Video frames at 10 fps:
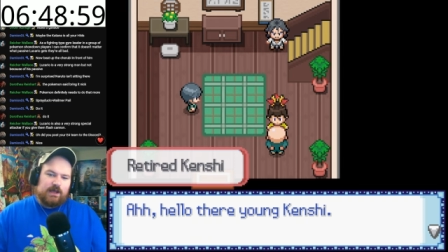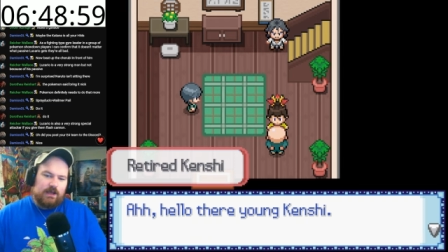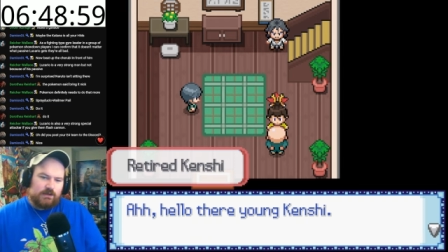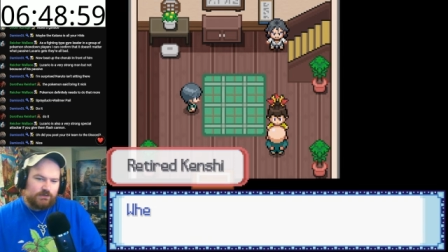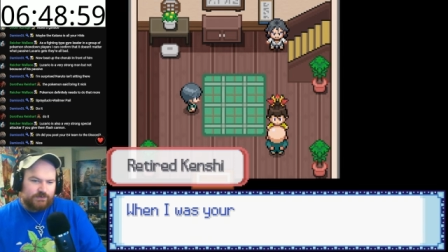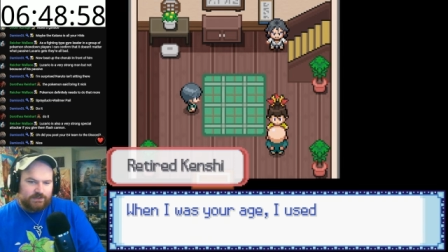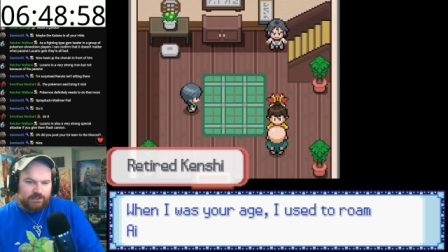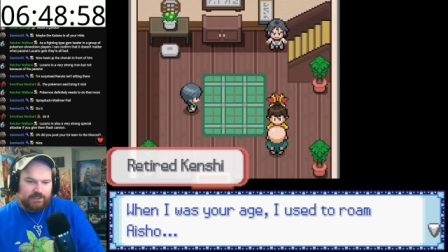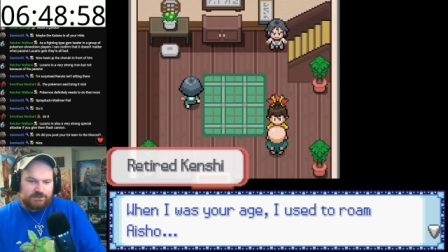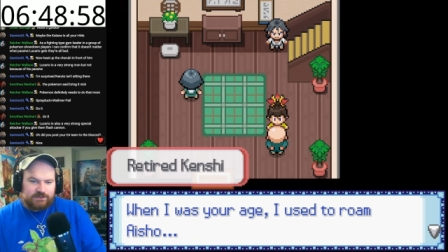Ah, hello there,
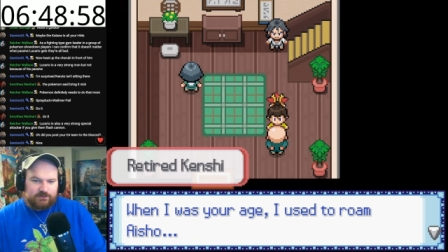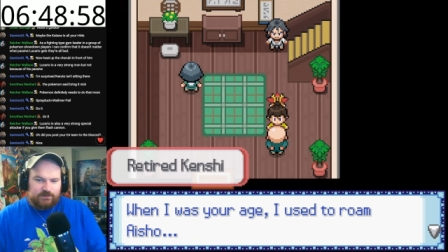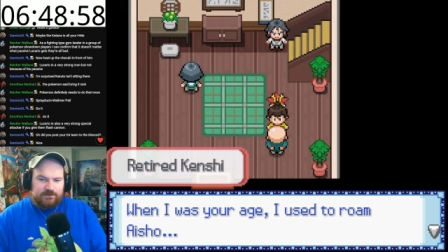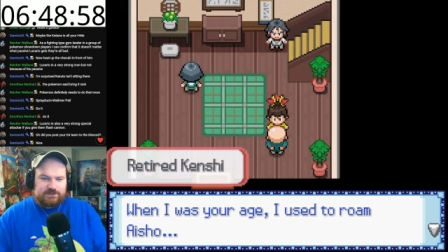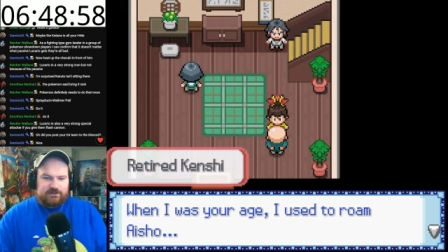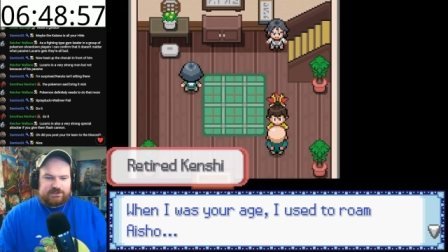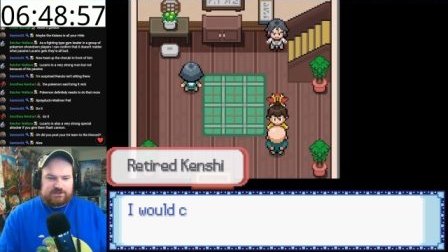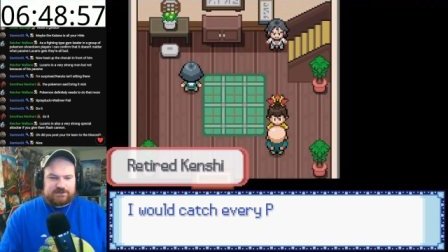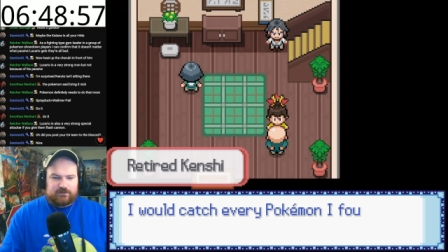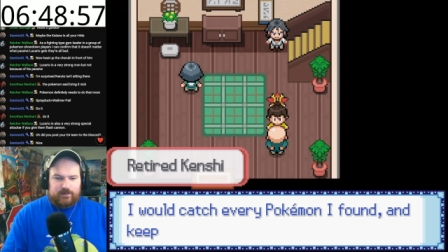young Kenshi. When I was your age, I
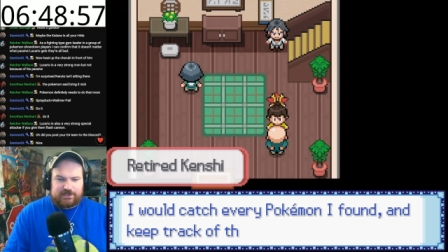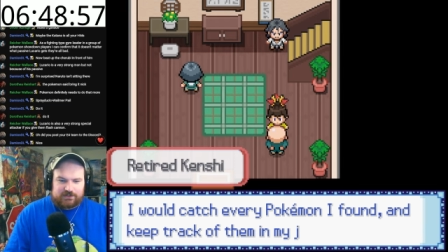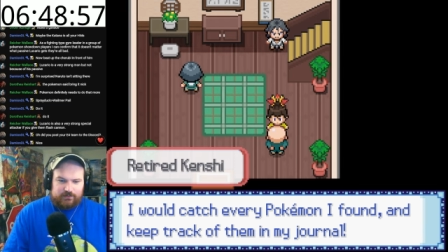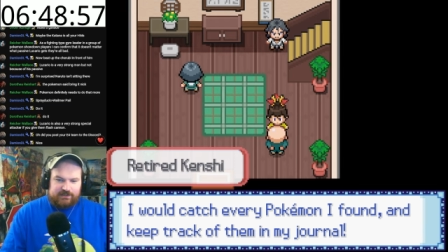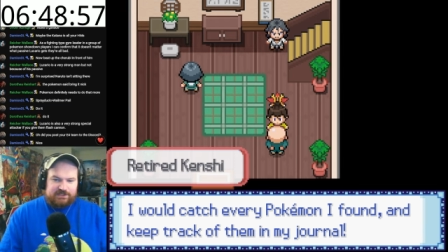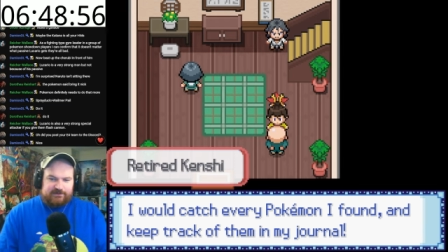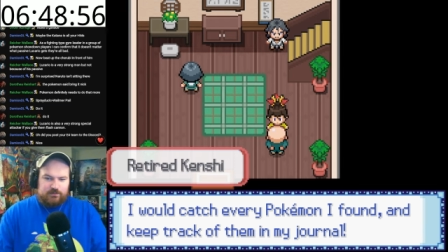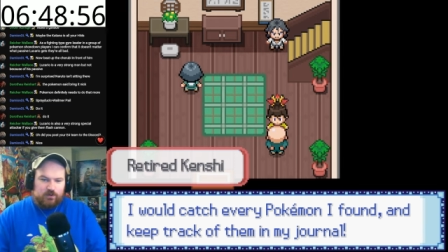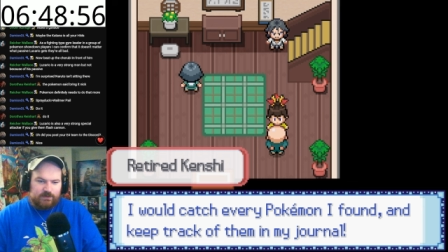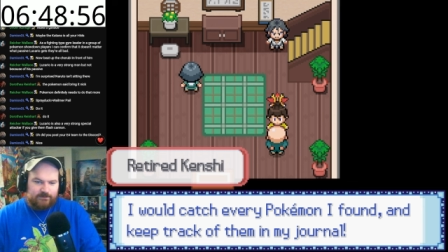used to roam Aisha. I would catch every
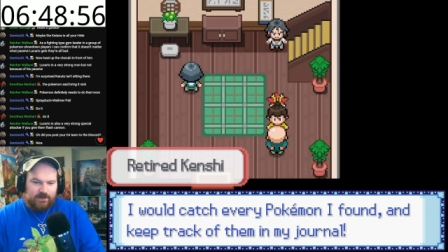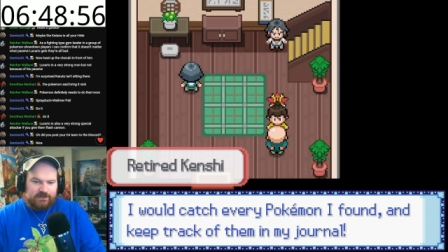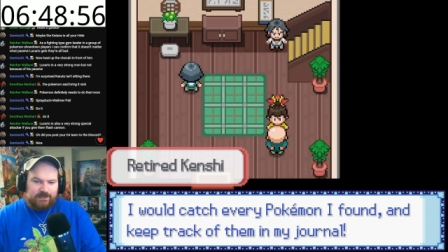Pokemon I found